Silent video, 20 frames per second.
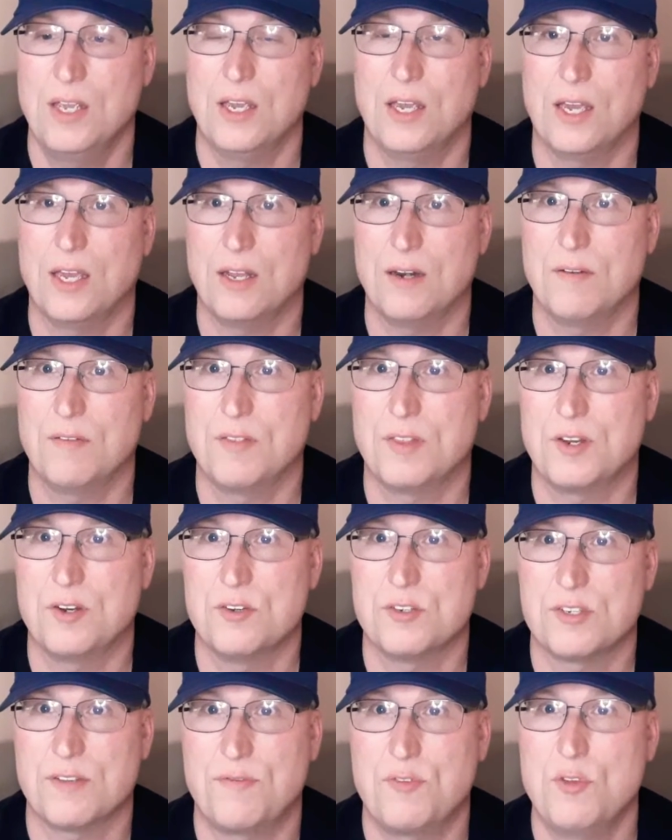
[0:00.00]
And
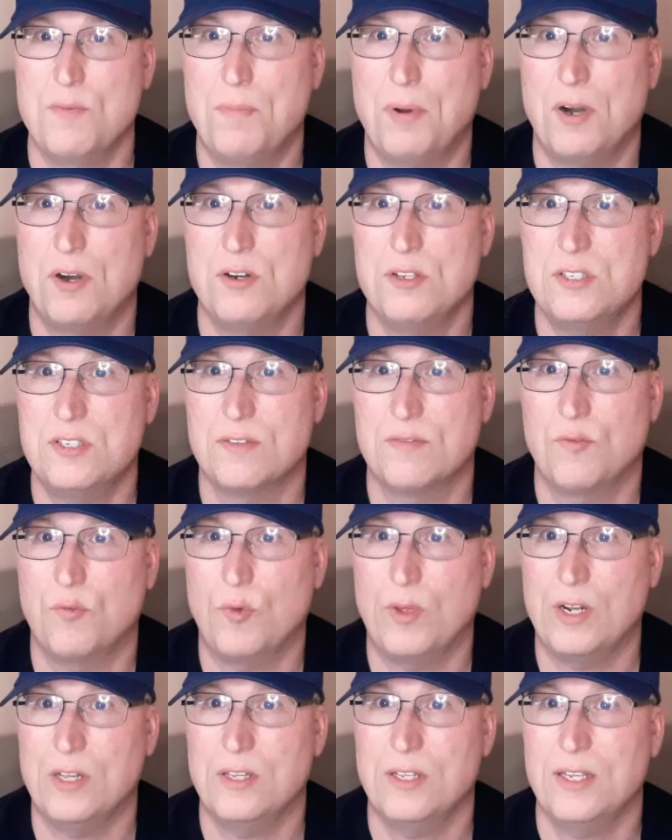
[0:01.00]
there's a few parts of
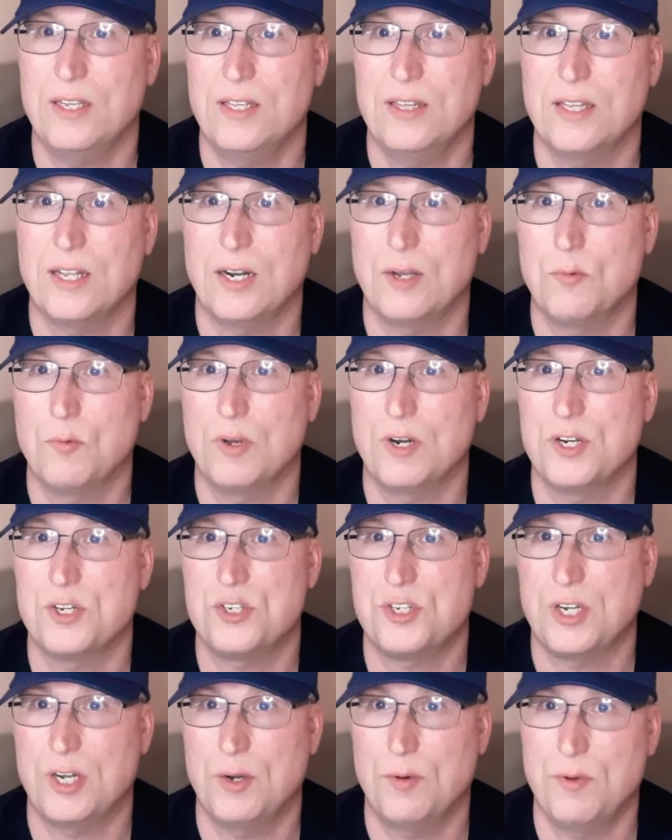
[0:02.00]
riddling that I want to
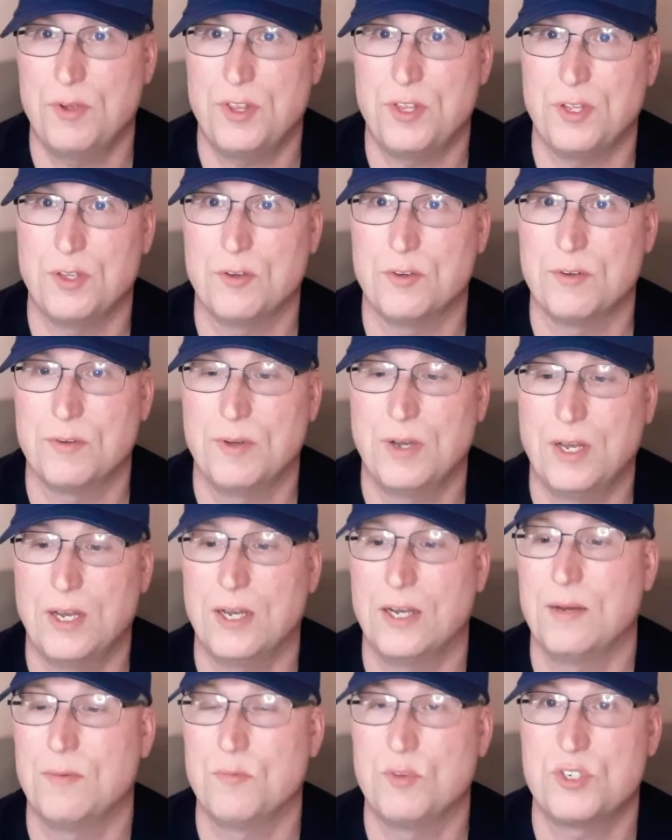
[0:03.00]
share with you,
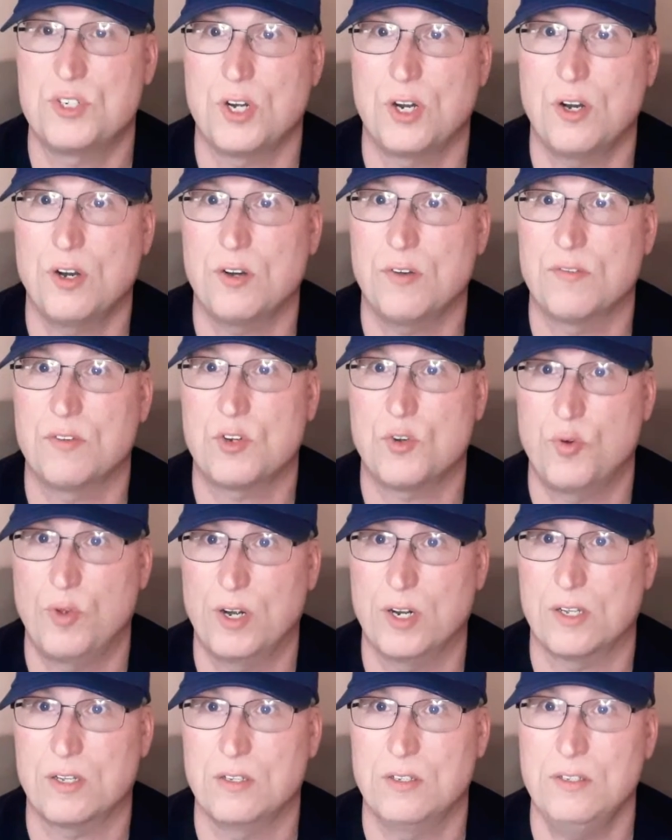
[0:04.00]
which are
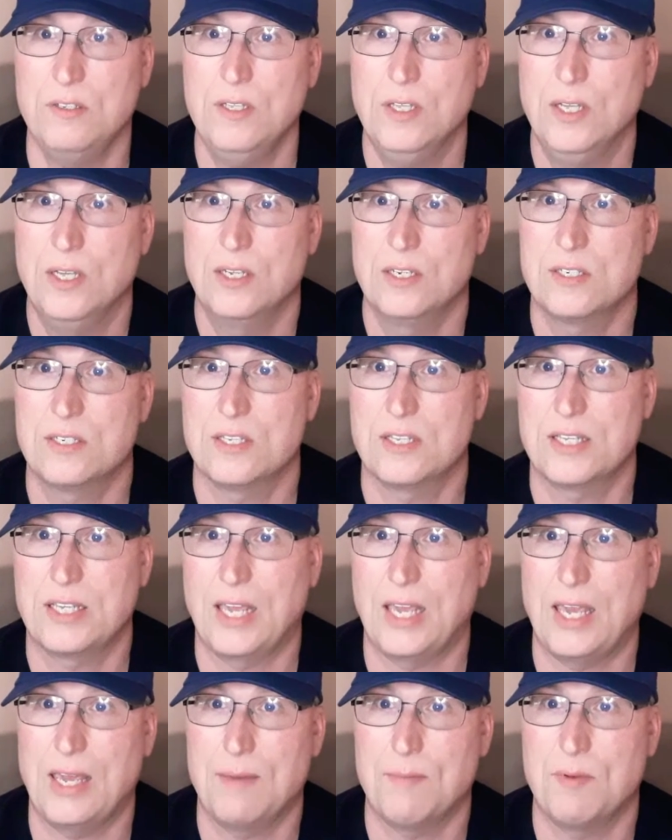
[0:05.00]
critical to the
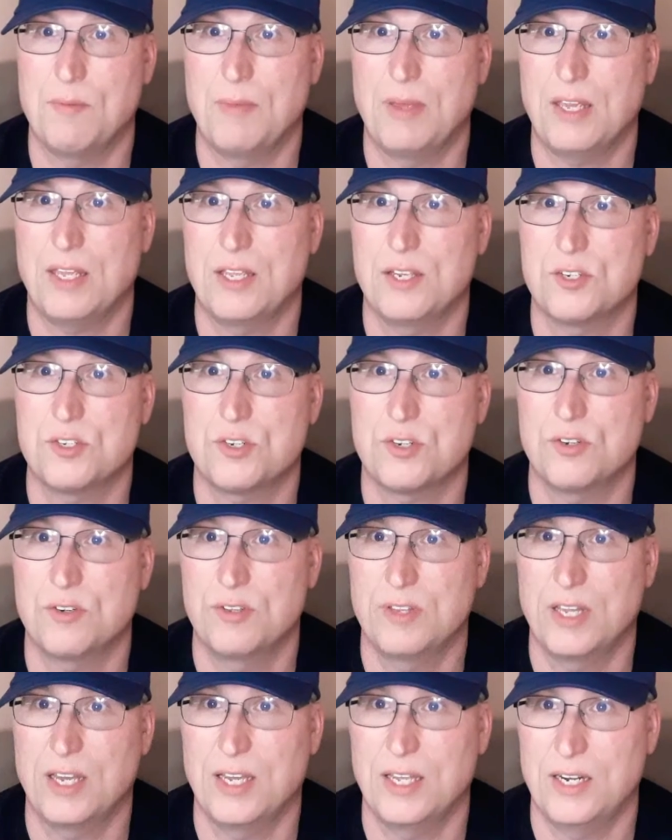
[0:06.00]
game and making sure
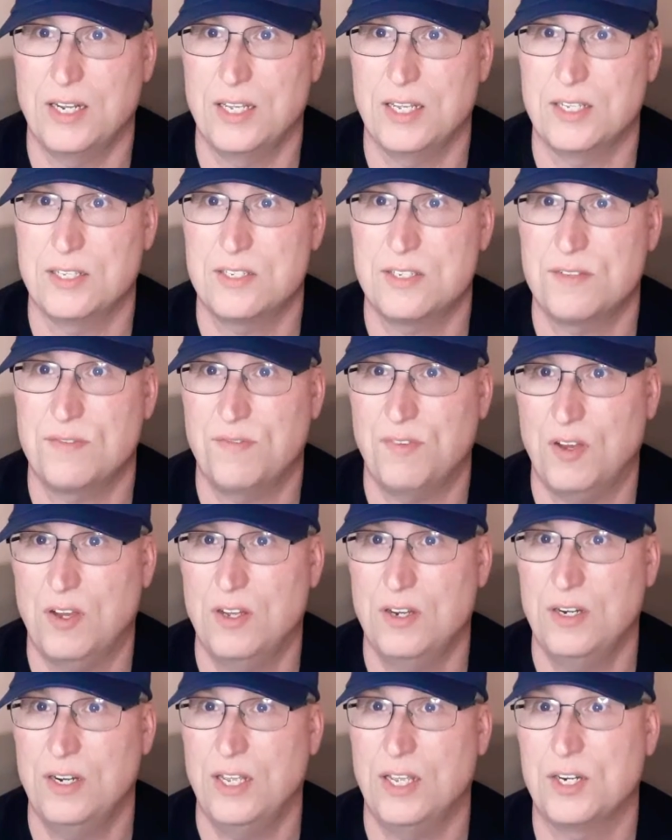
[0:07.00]
that it's
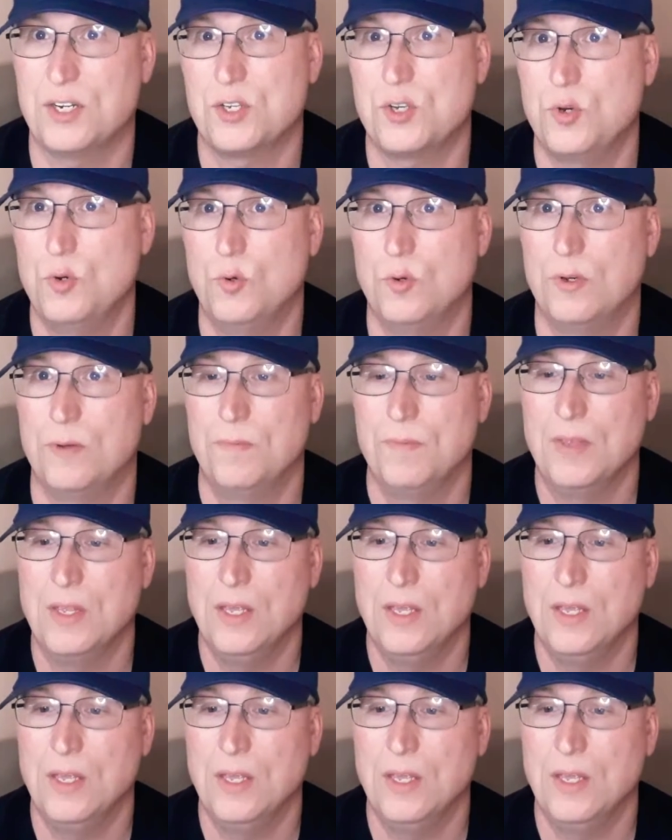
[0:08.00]
fun and cool.